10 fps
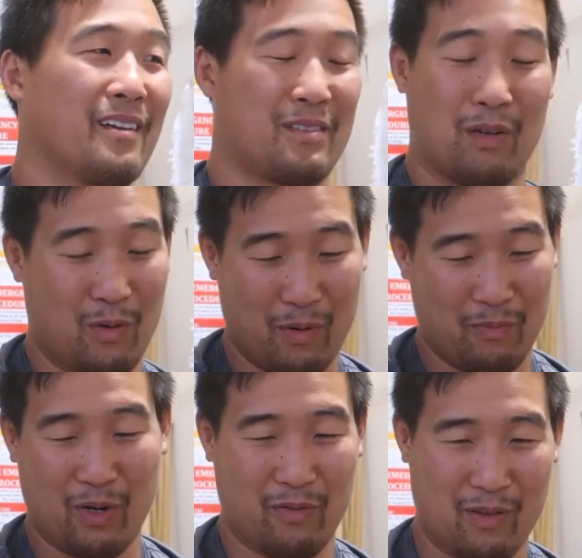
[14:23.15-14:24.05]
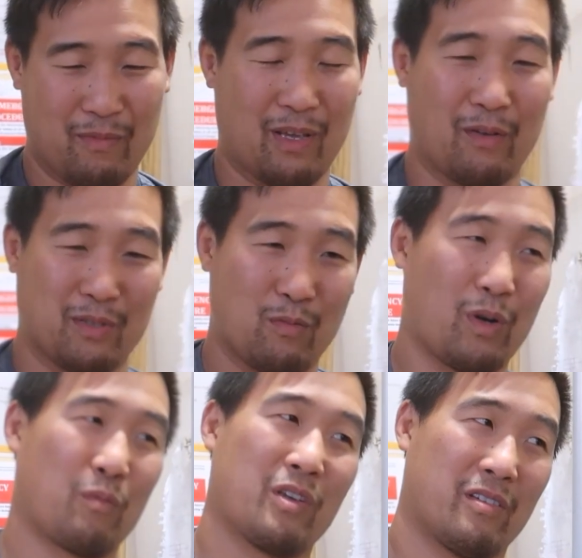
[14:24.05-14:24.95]
So I won both of them. That was in
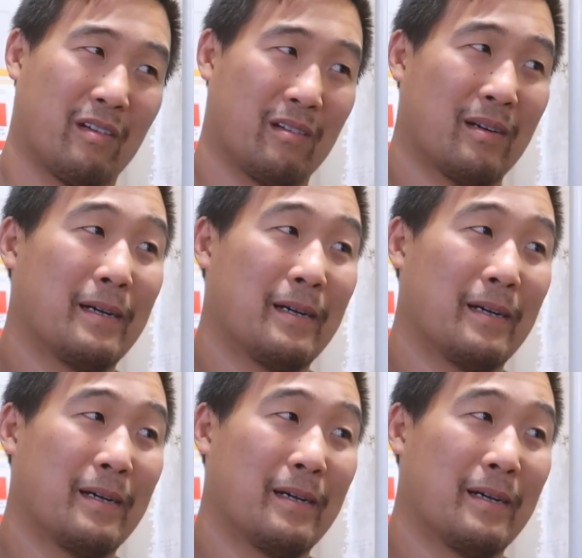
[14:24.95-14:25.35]
1 weekend.